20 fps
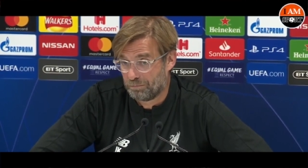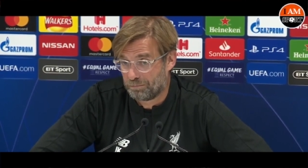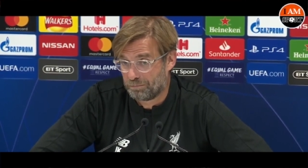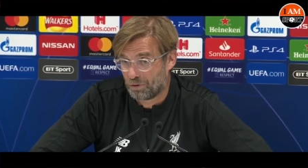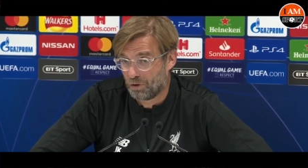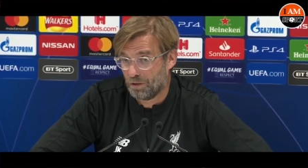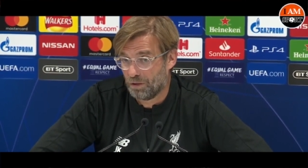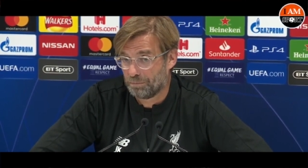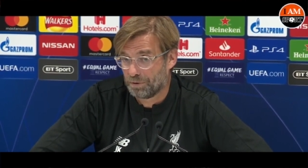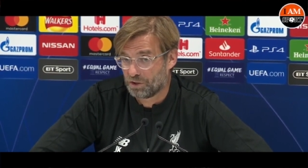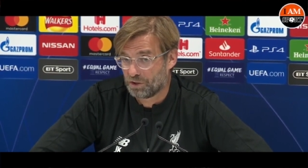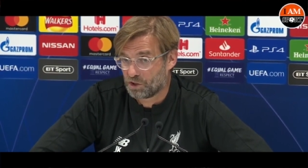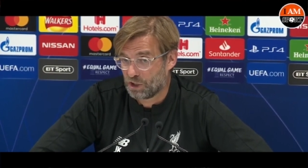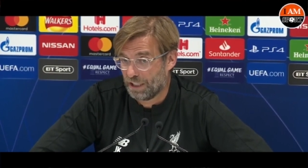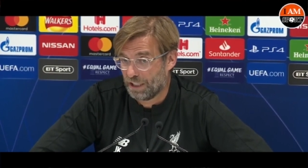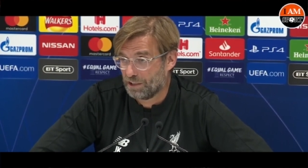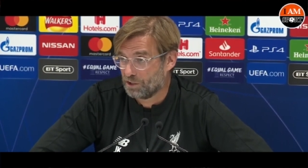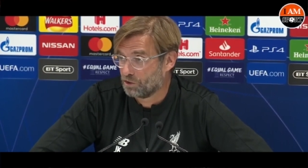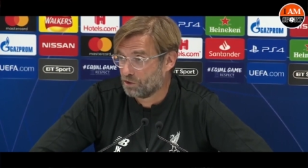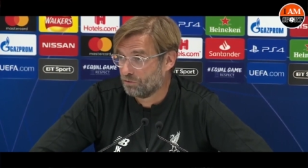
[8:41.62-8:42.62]
proper
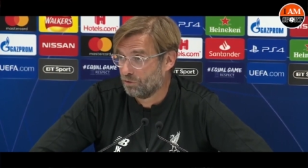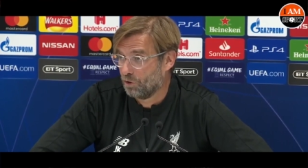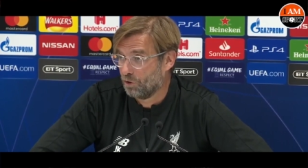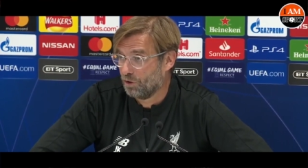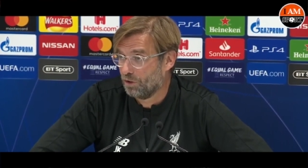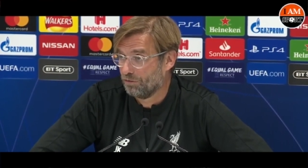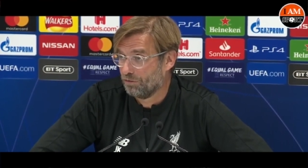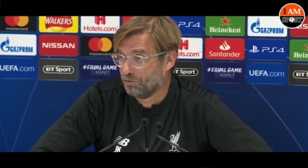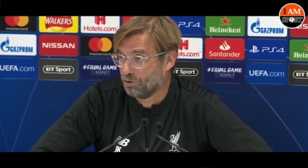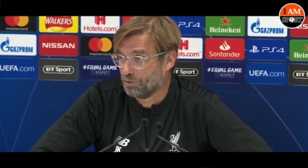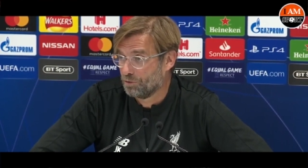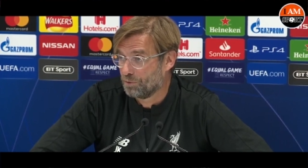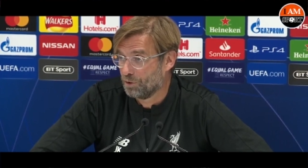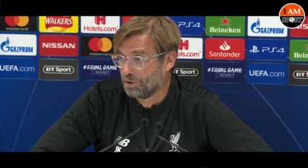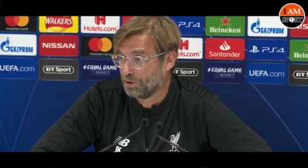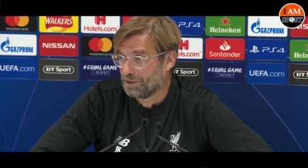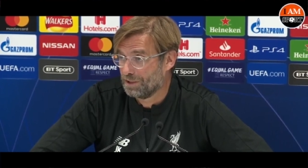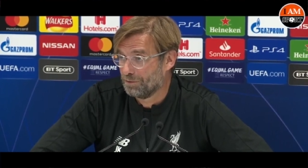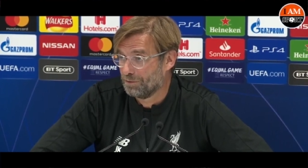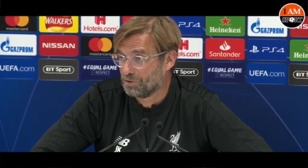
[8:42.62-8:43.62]
challenge for all
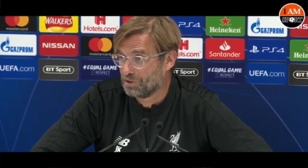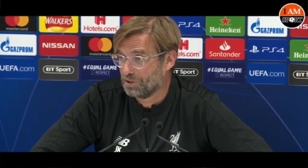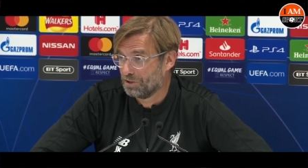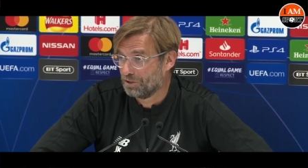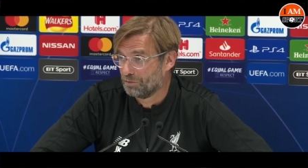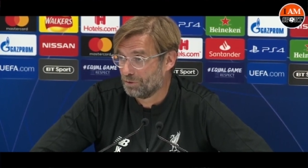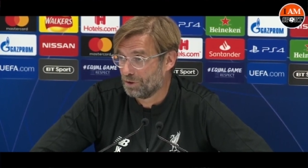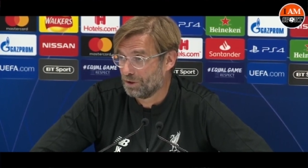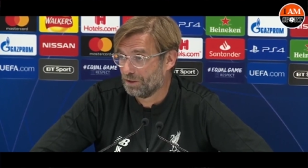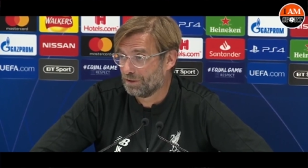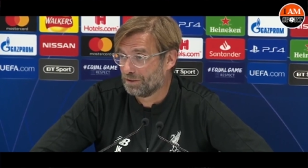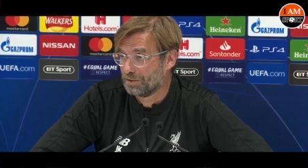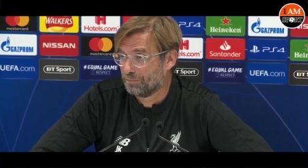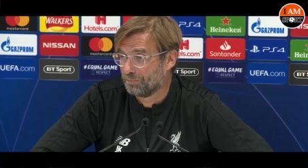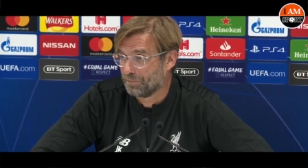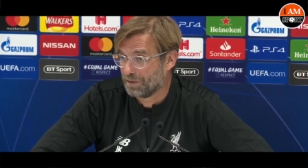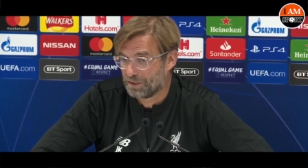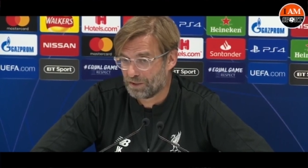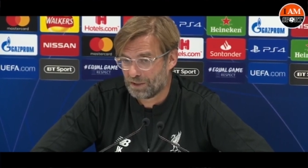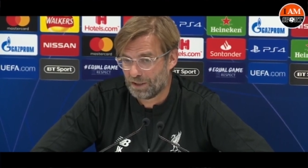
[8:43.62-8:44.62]
football teams in the world.
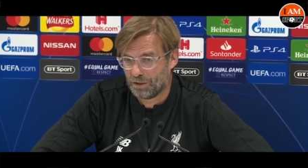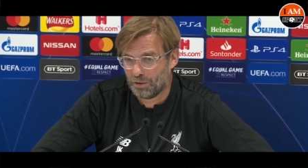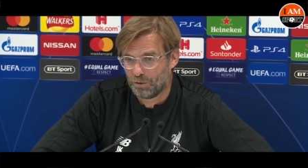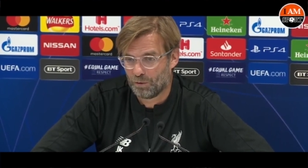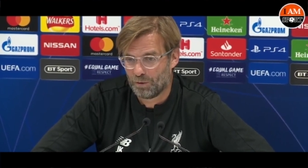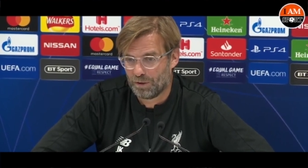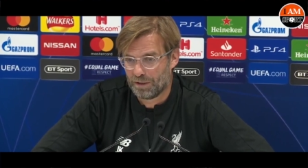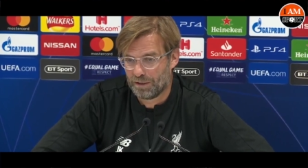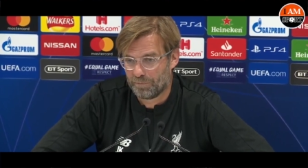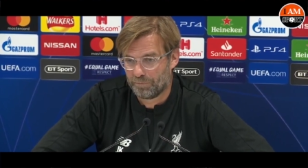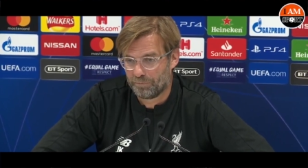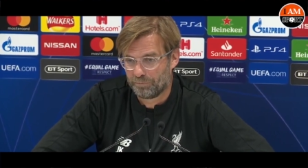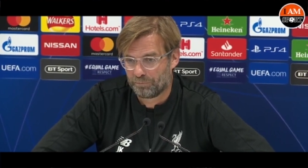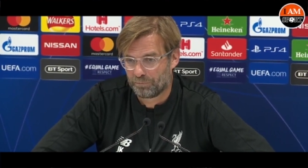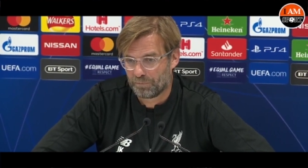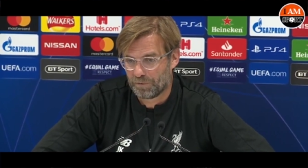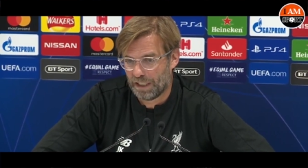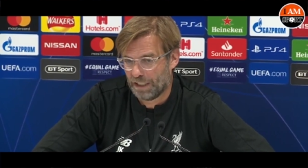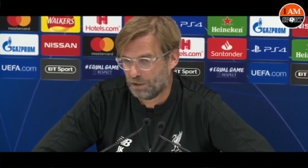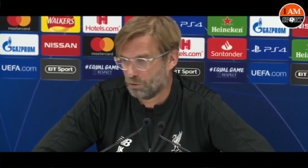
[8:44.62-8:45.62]
So um,
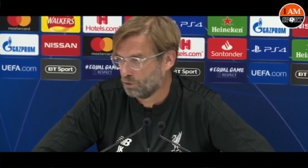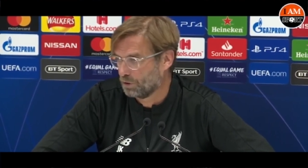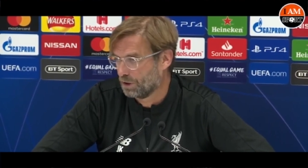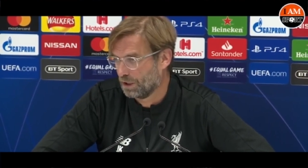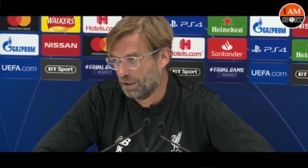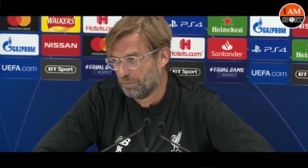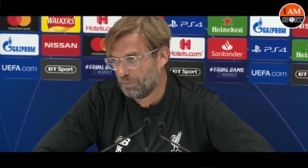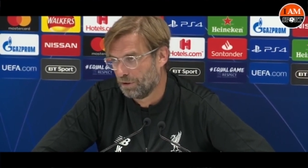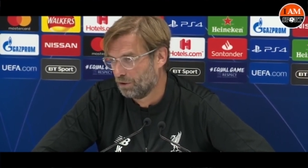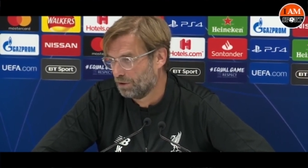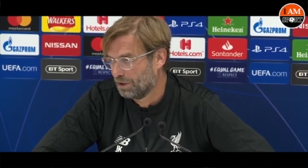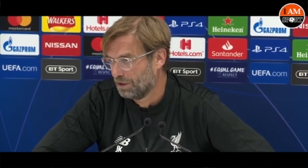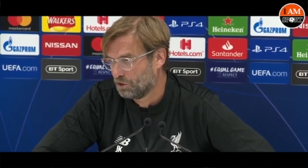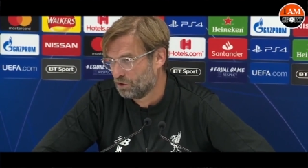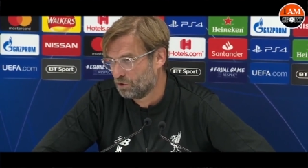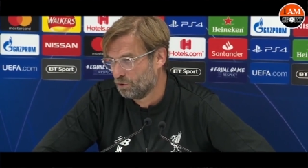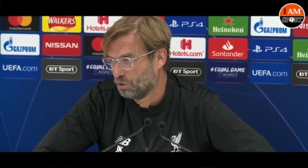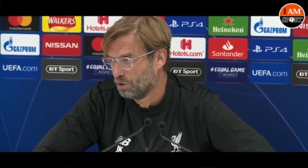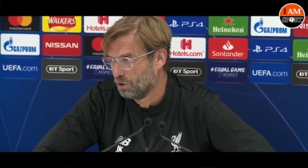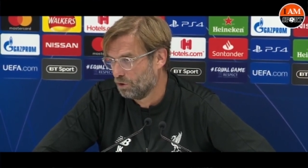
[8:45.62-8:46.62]
I don't care about
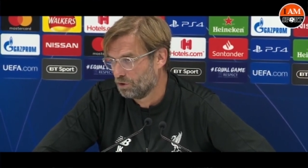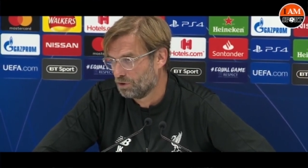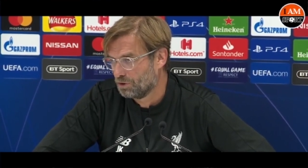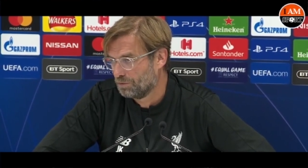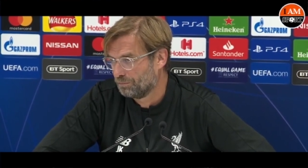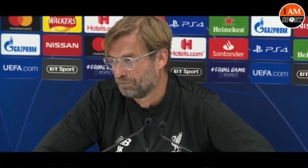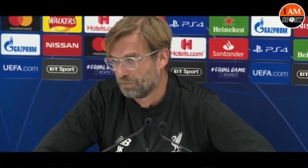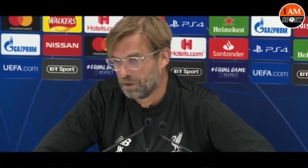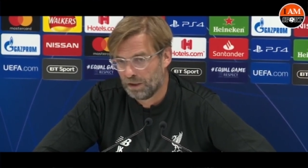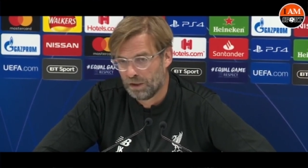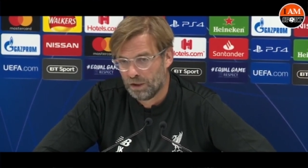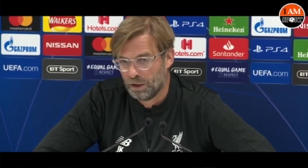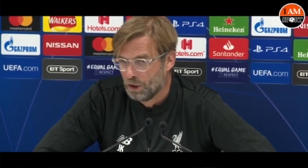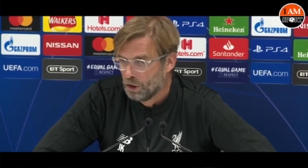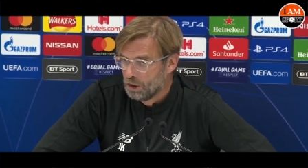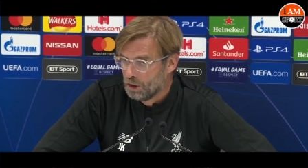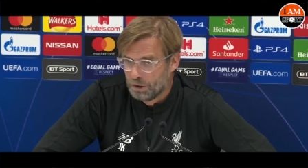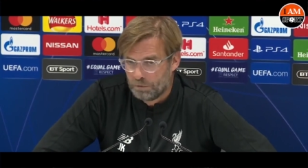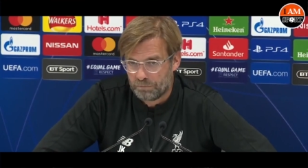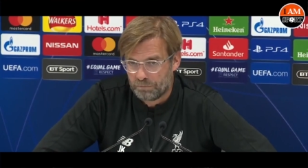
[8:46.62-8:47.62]
these two goals.
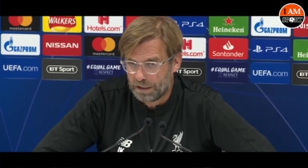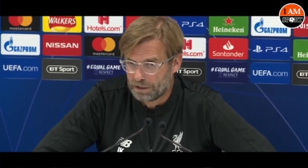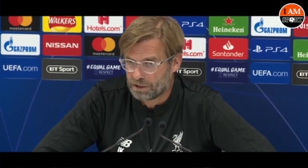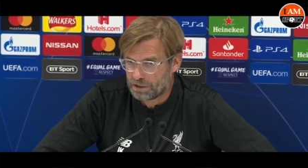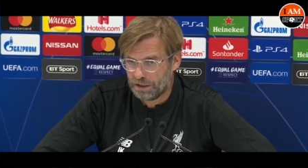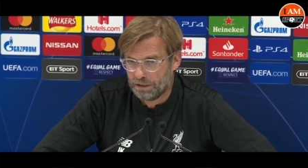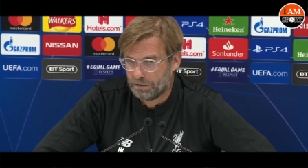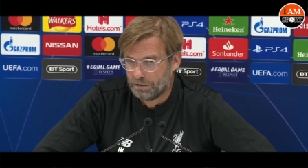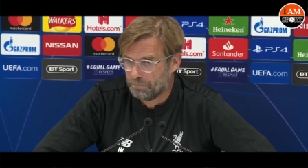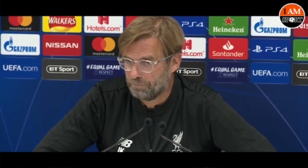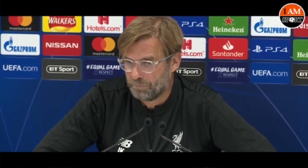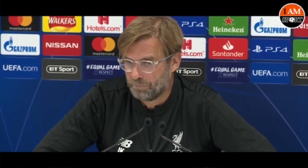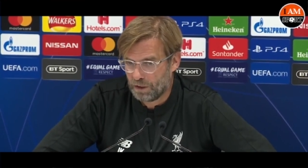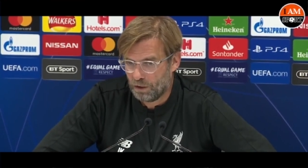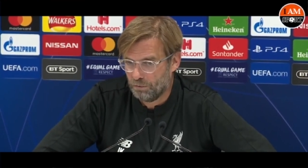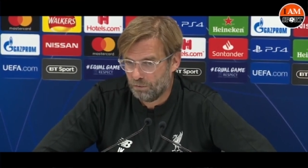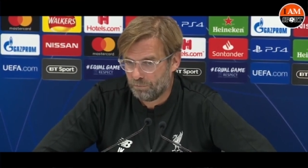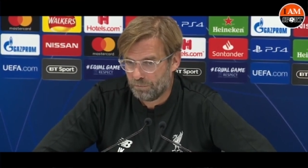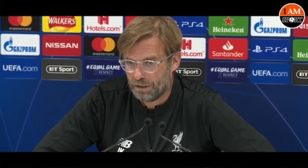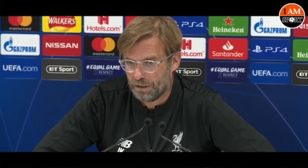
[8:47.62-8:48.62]
That's it.
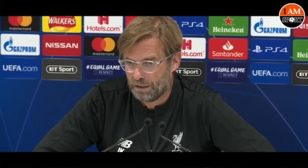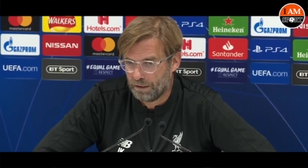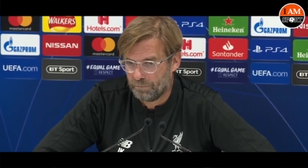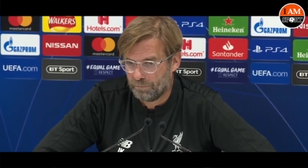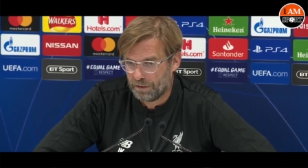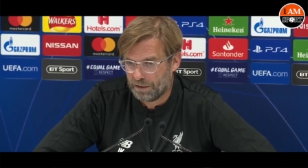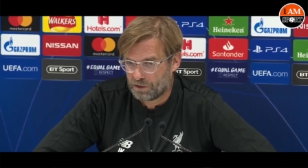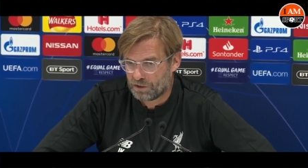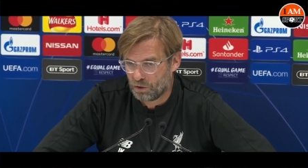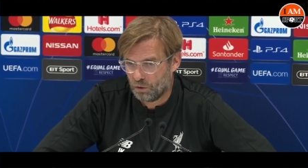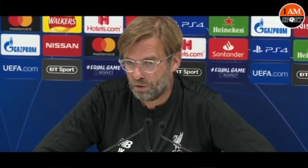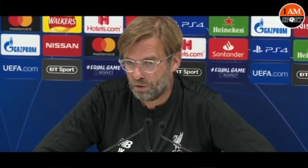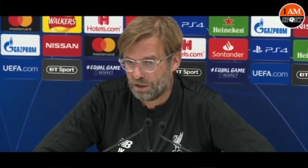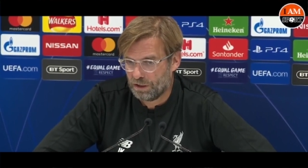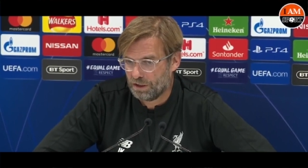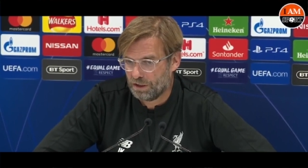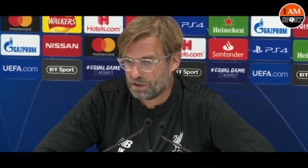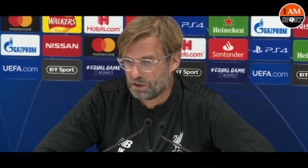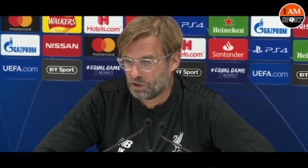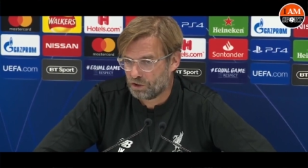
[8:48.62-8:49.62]
No, um, it's only
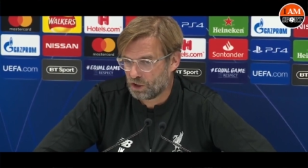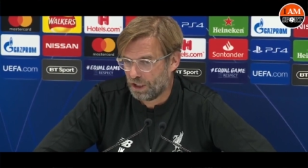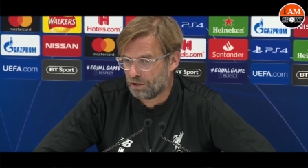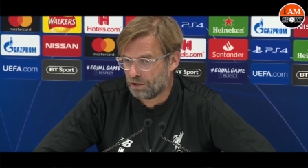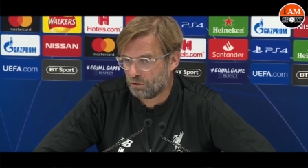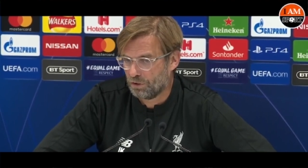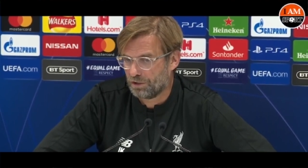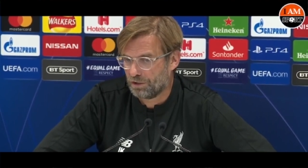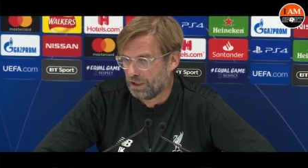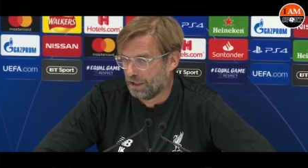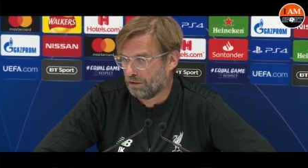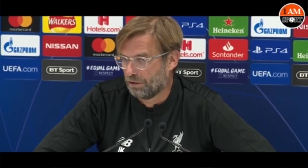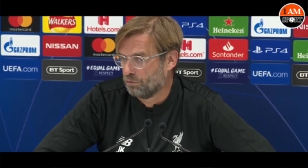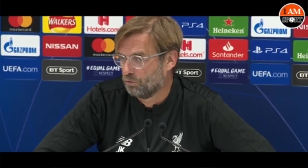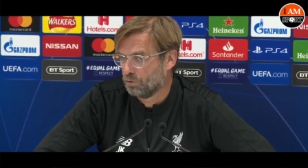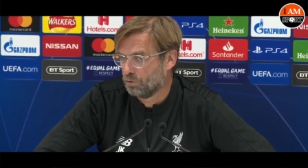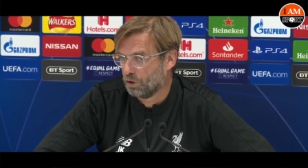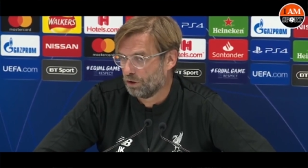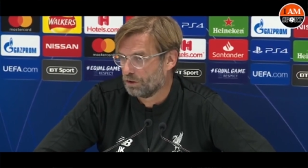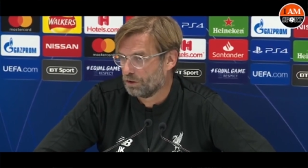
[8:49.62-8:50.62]
a, it's a general thing,
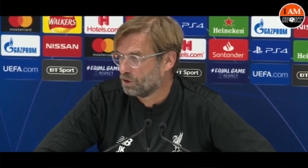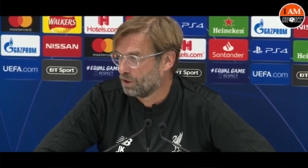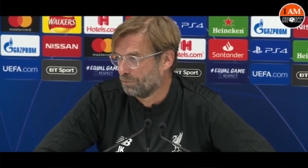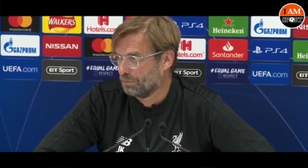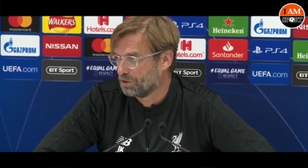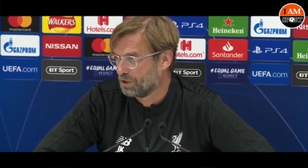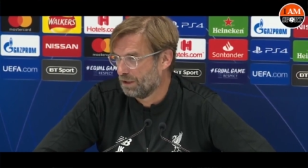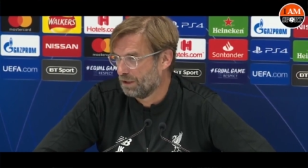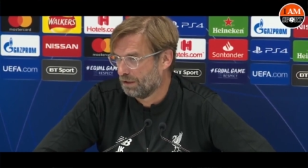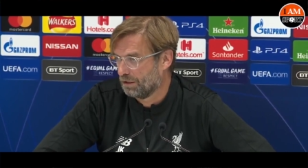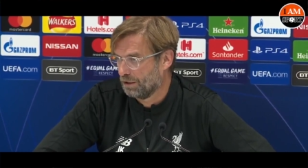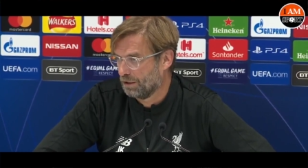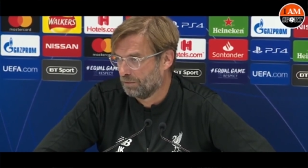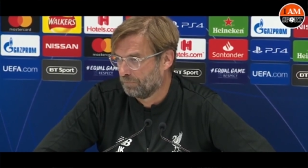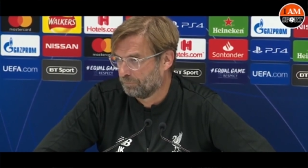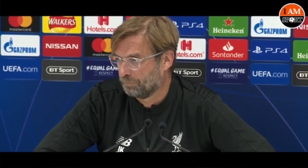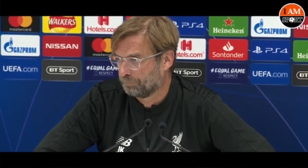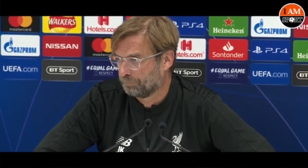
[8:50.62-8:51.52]
not a Champions League thing.